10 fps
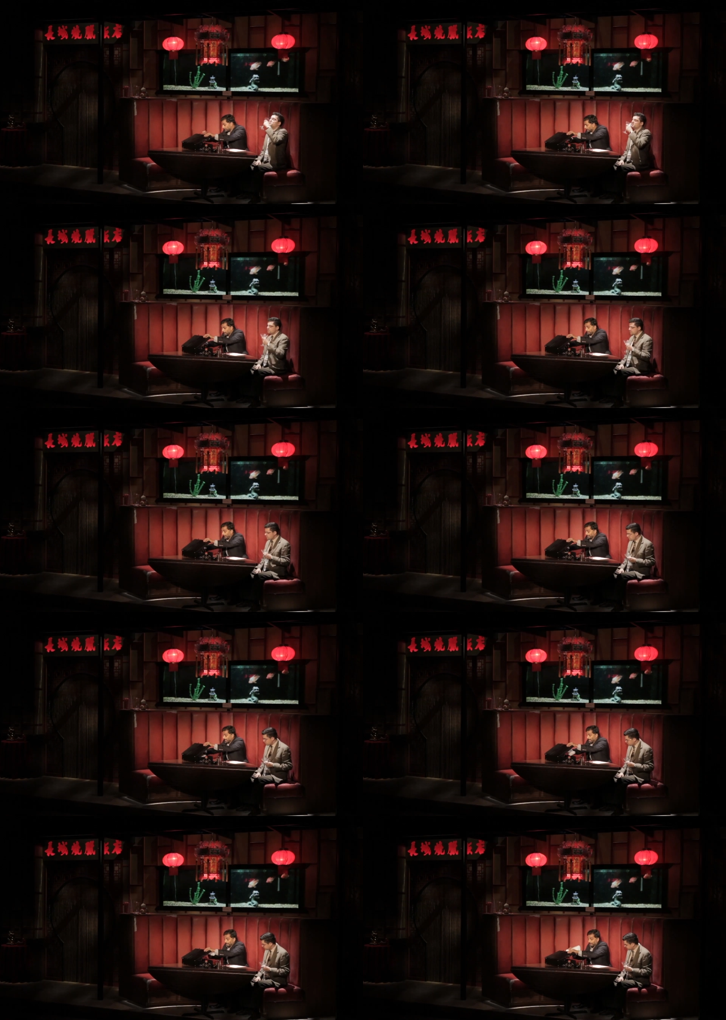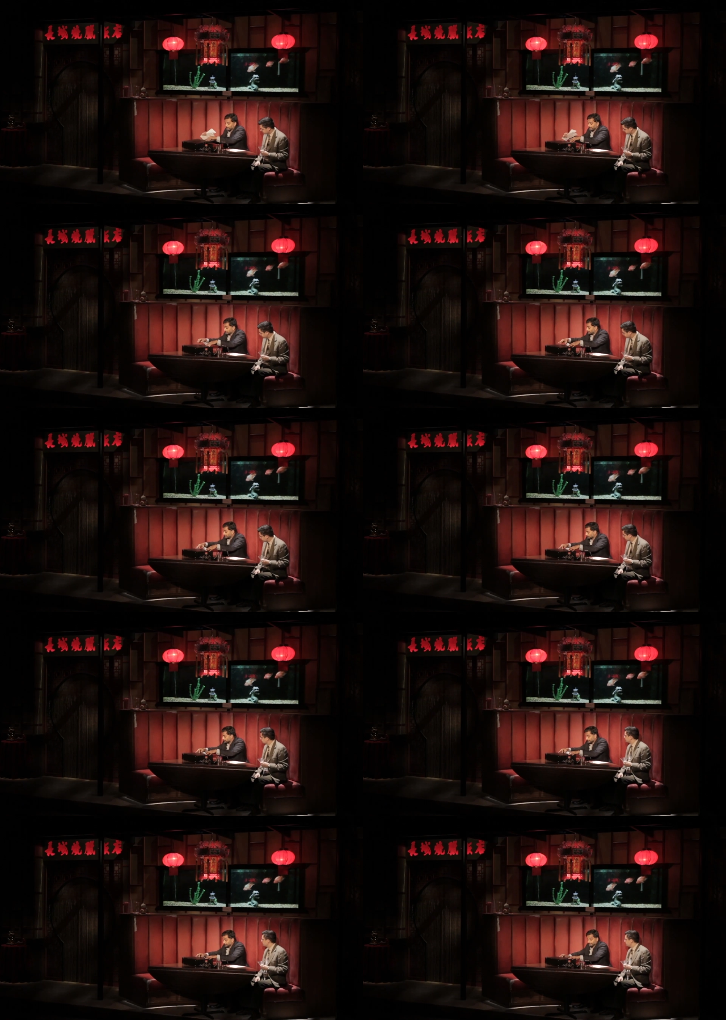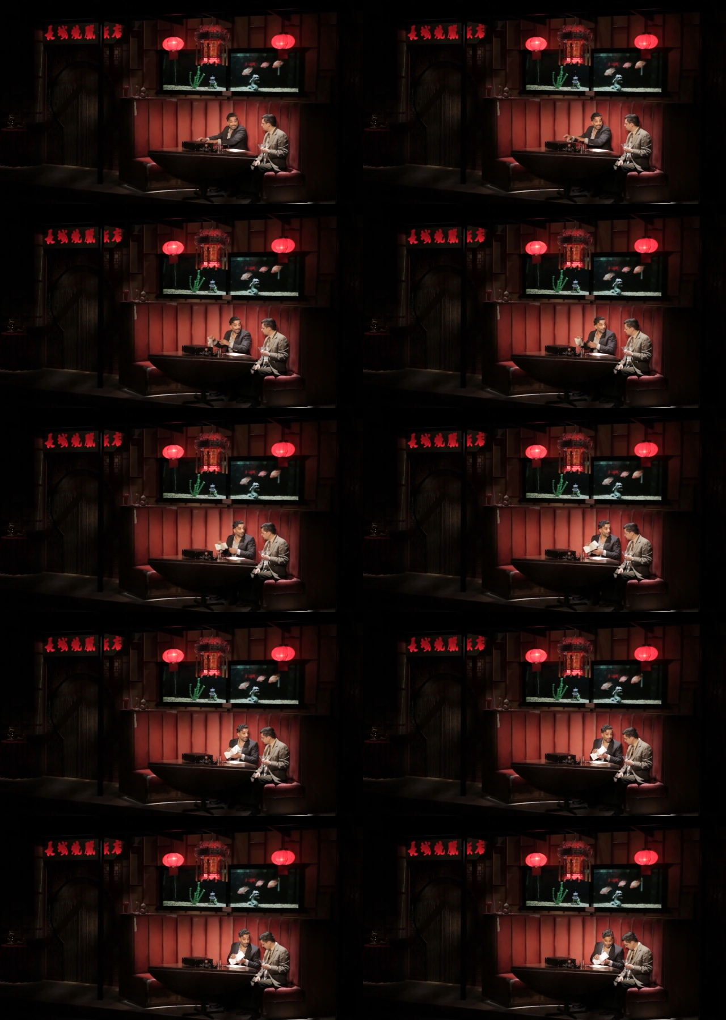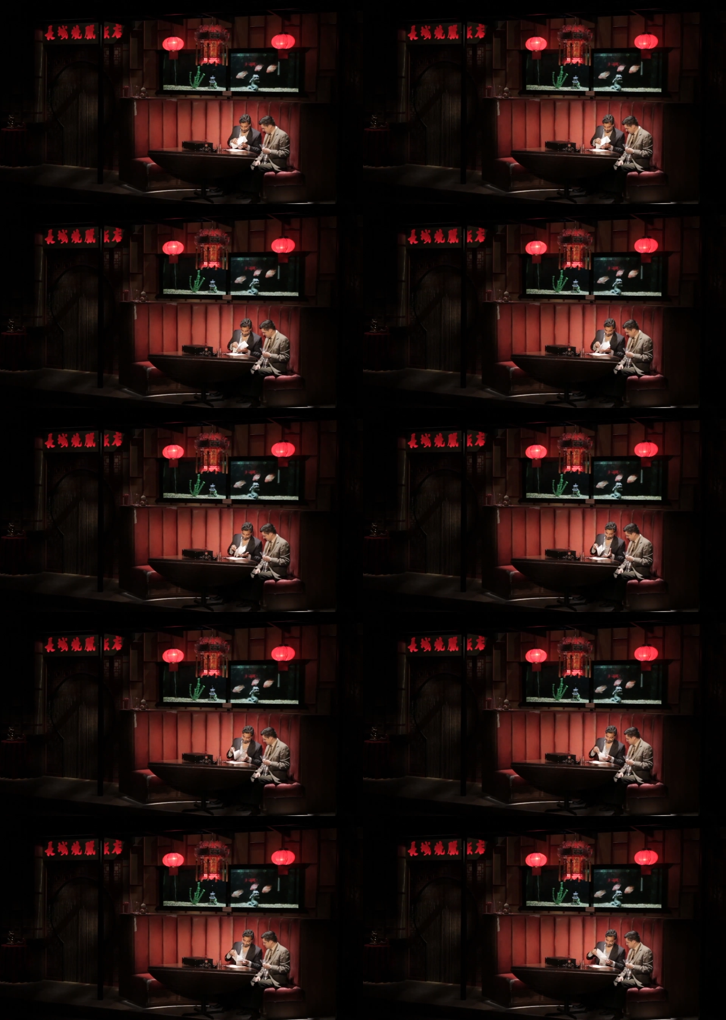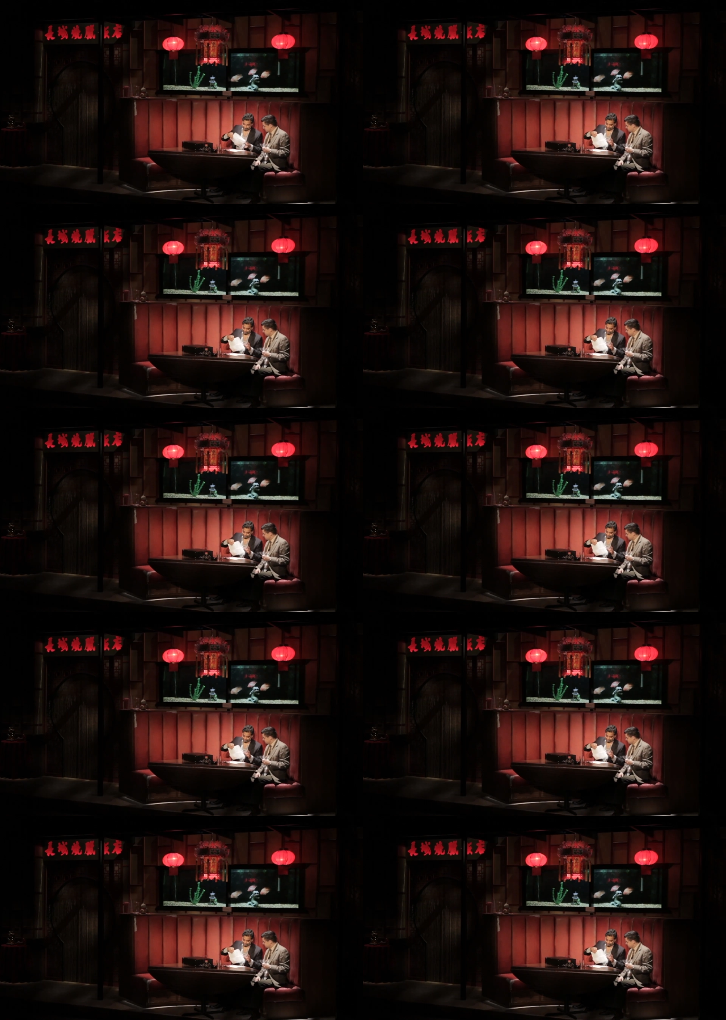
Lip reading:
No face is visible, so there are no lips to read.